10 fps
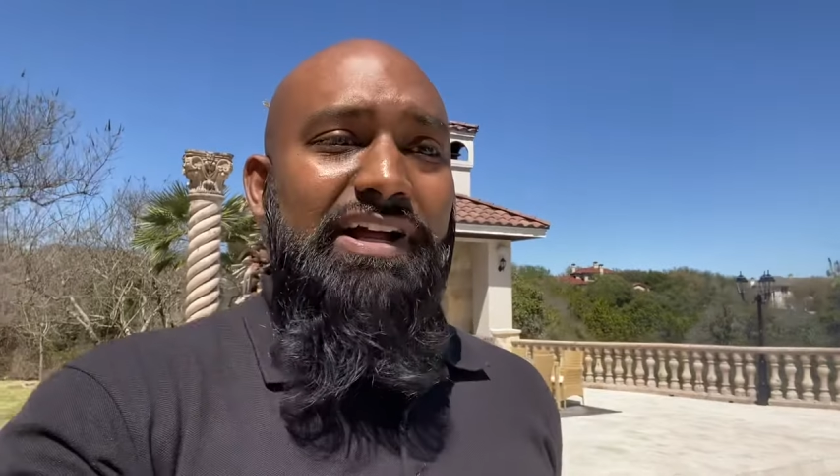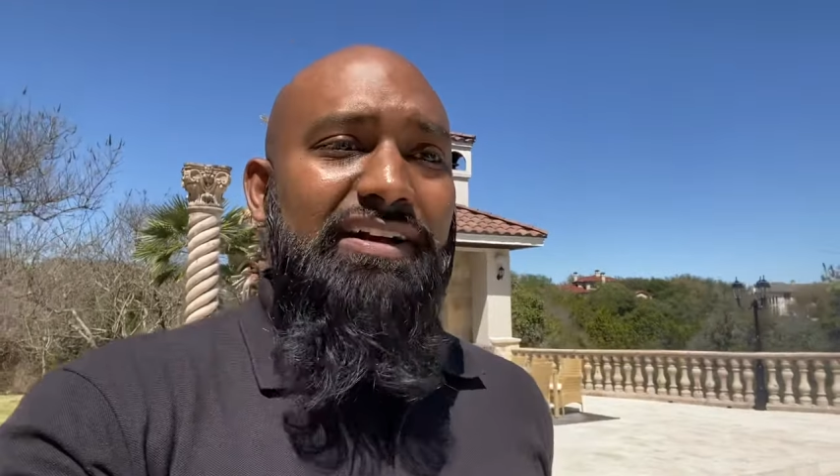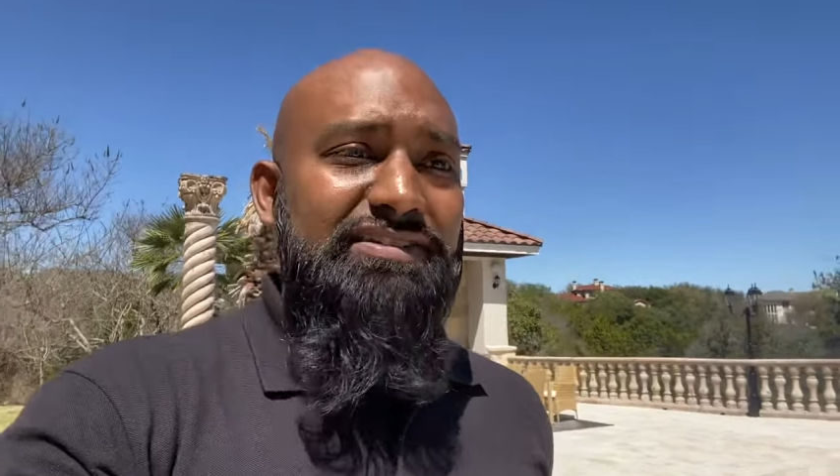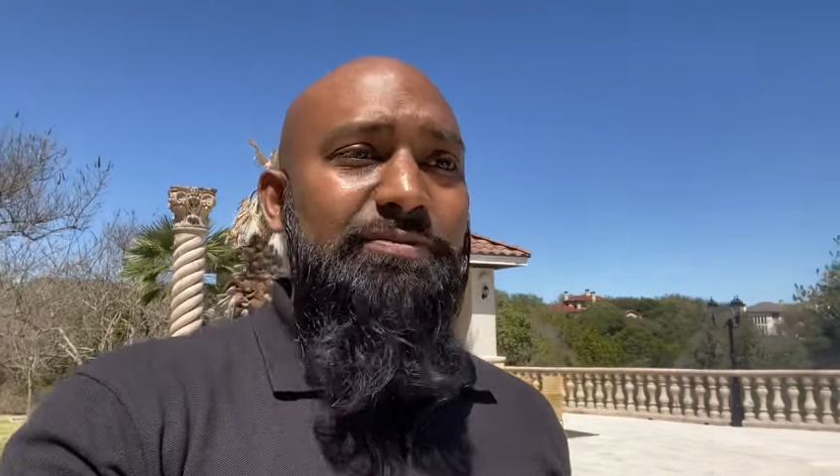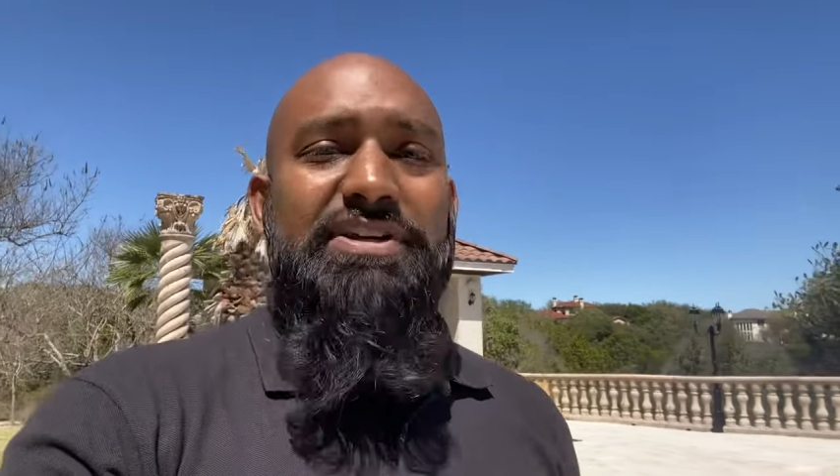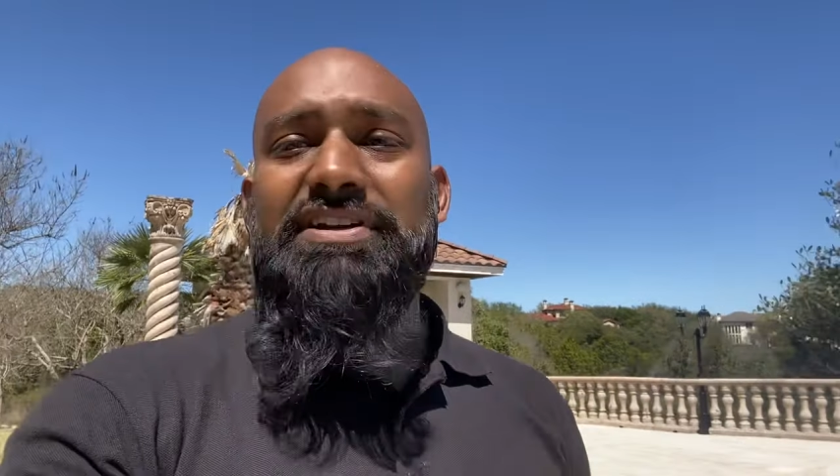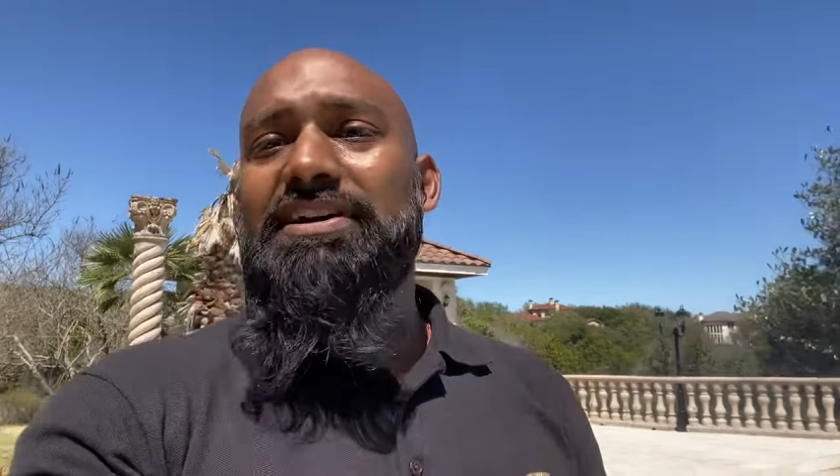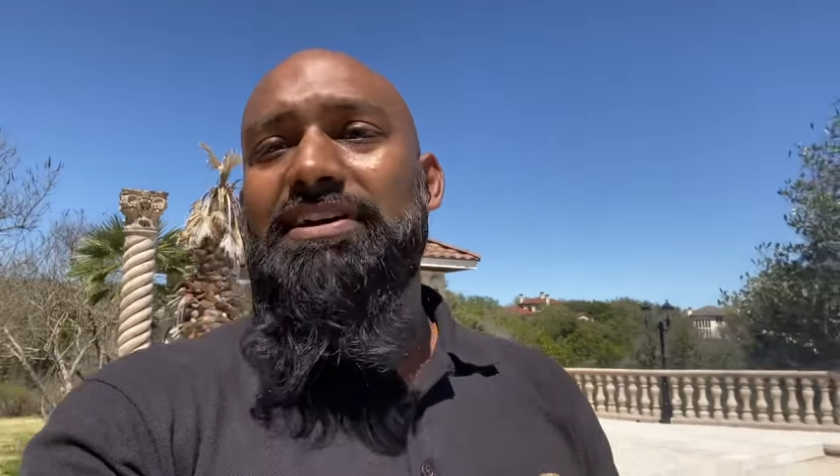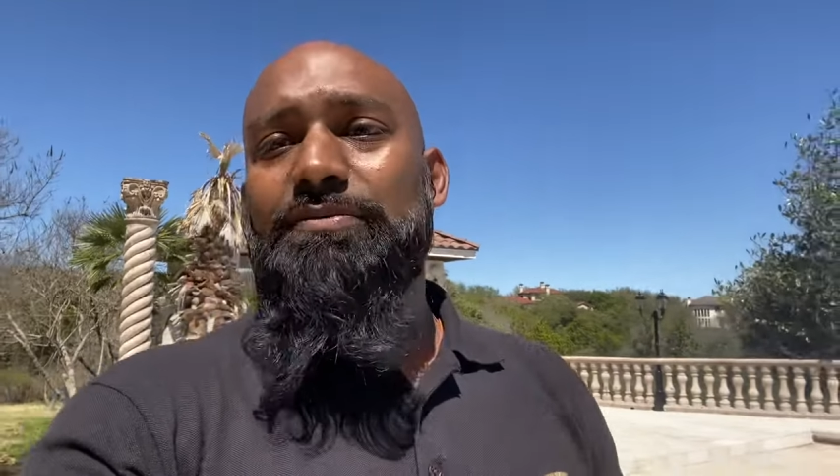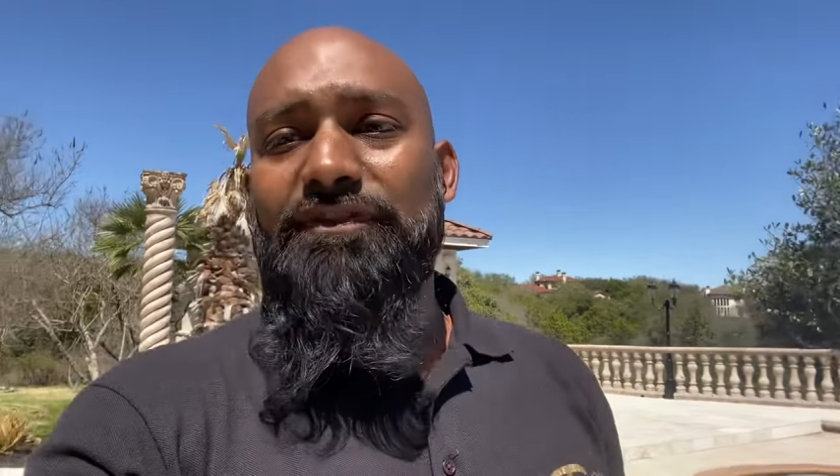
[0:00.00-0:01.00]
I'll actually be
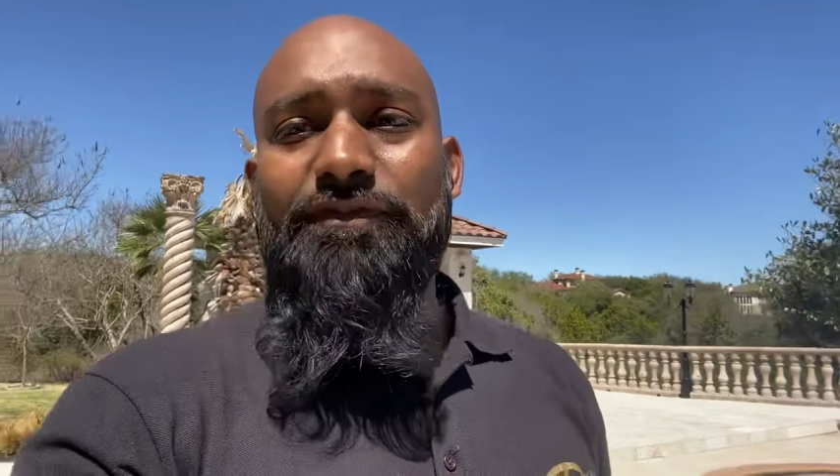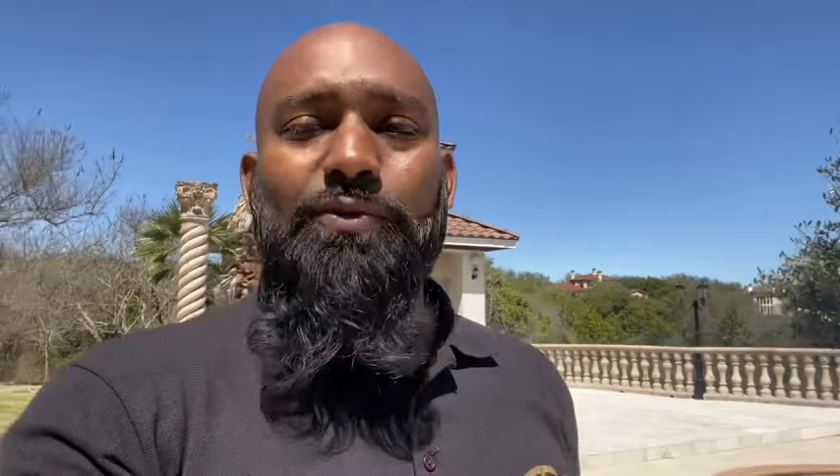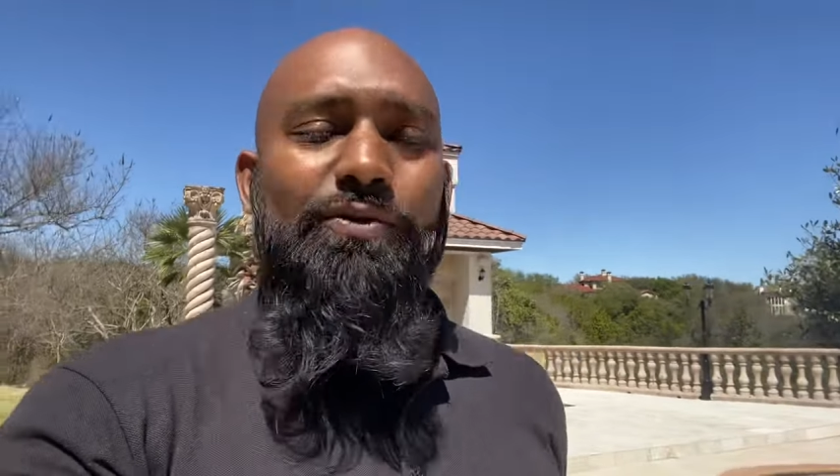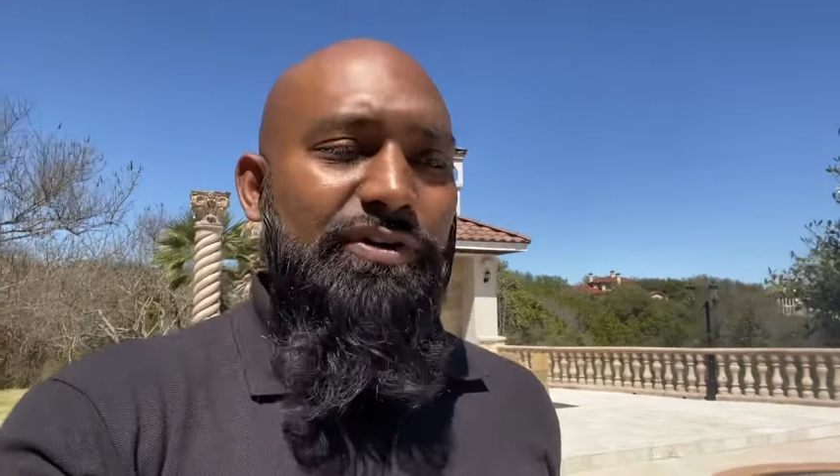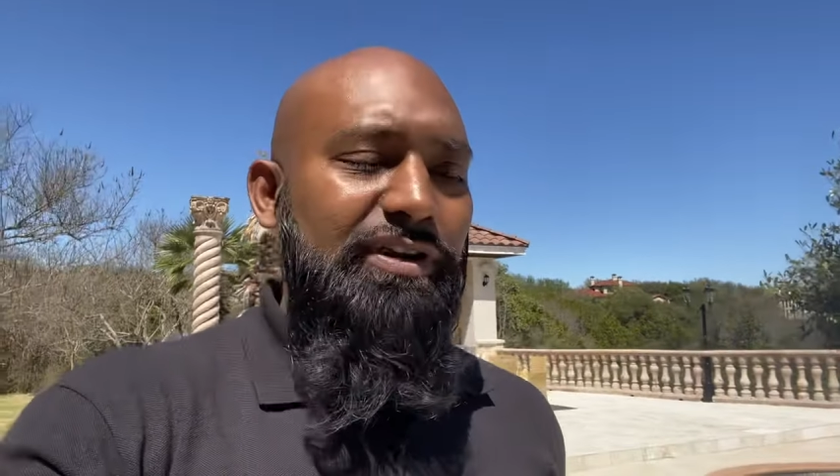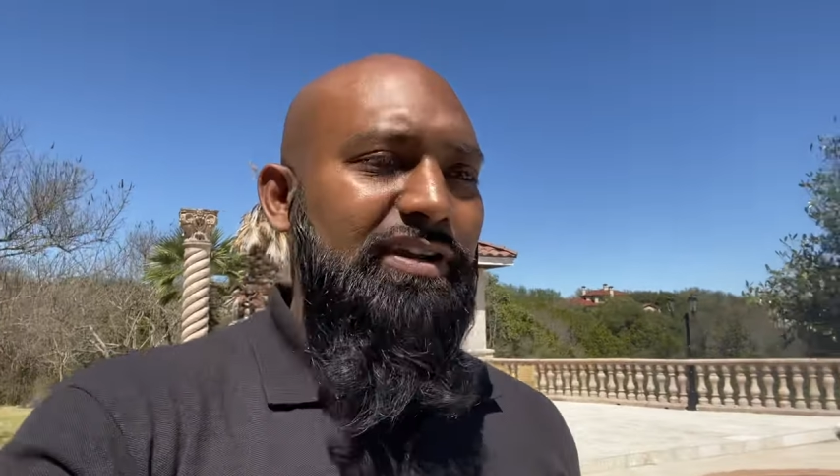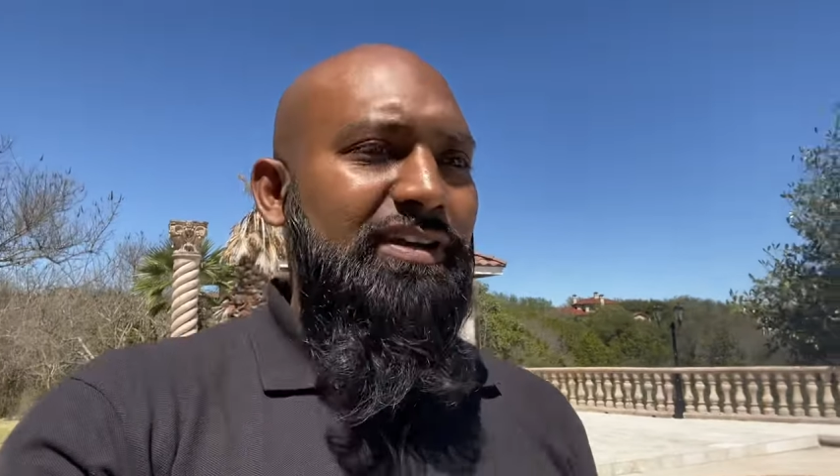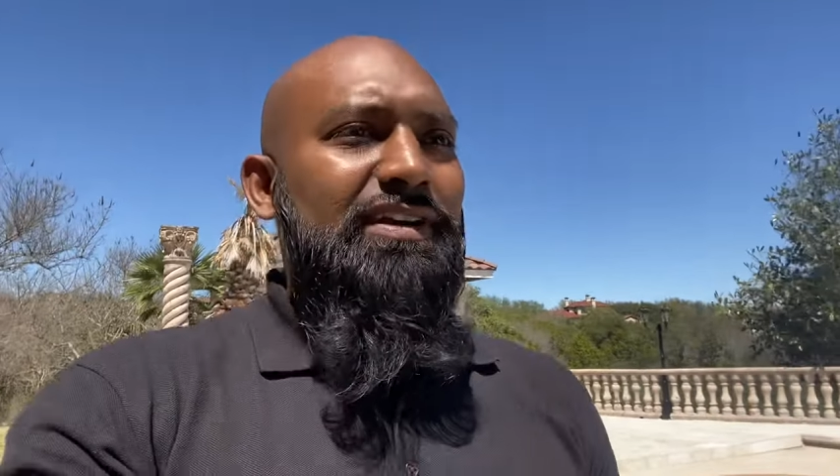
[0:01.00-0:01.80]
done before